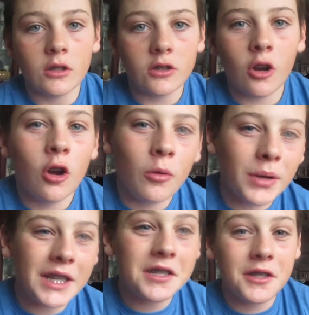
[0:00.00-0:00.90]
So
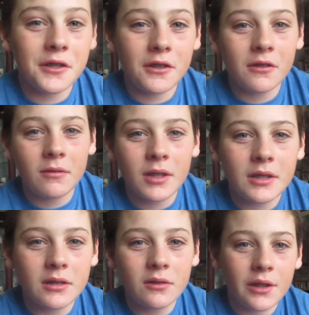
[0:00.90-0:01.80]
my scooter
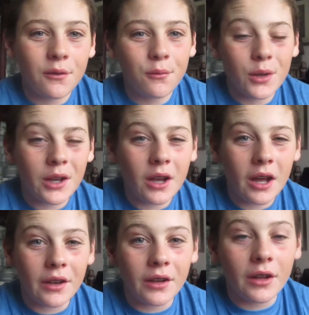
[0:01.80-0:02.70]
recently re
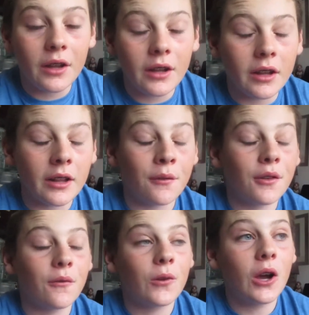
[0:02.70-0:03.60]
got done.
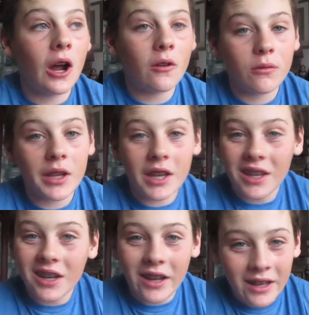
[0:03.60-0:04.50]
It got
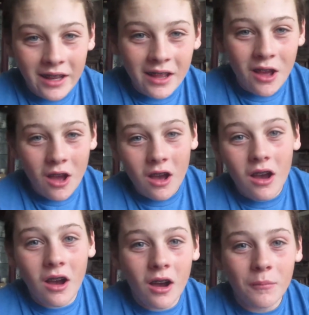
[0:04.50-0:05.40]
redone.
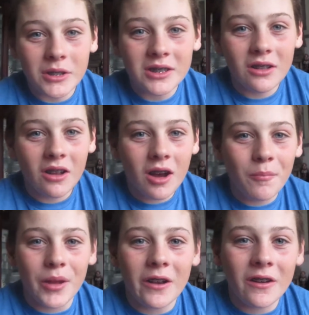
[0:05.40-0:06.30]
Um, it's a lot
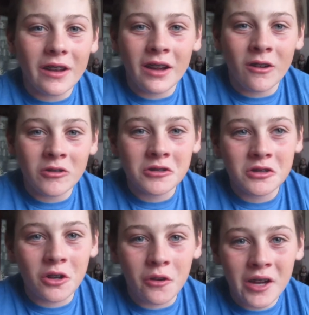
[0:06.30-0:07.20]
better now.
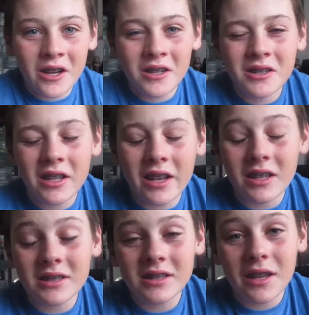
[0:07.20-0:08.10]
So here's a
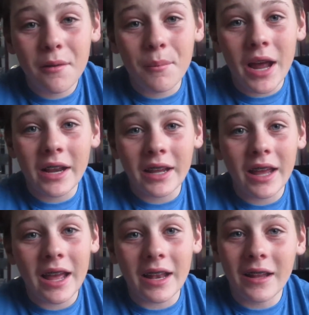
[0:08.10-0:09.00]
cinematic
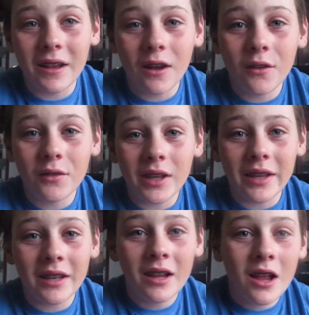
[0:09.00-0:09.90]
edit of
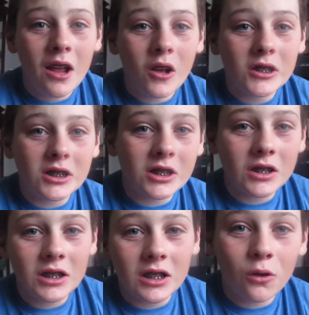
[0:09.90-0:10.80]
it. Just a
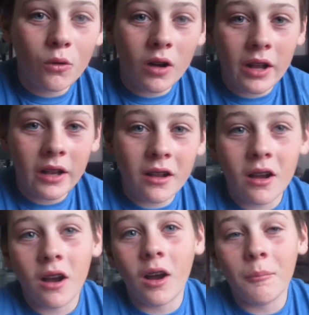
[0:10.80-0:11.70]
little one.
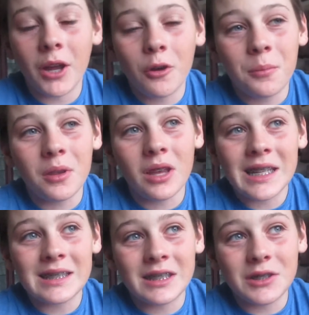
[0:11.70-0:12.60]
Um, I hope you
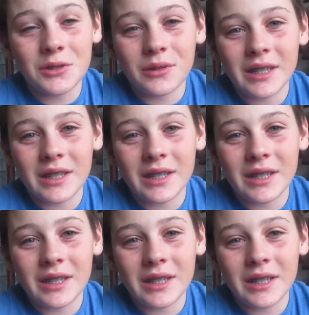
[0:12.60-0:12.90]
guys enjoy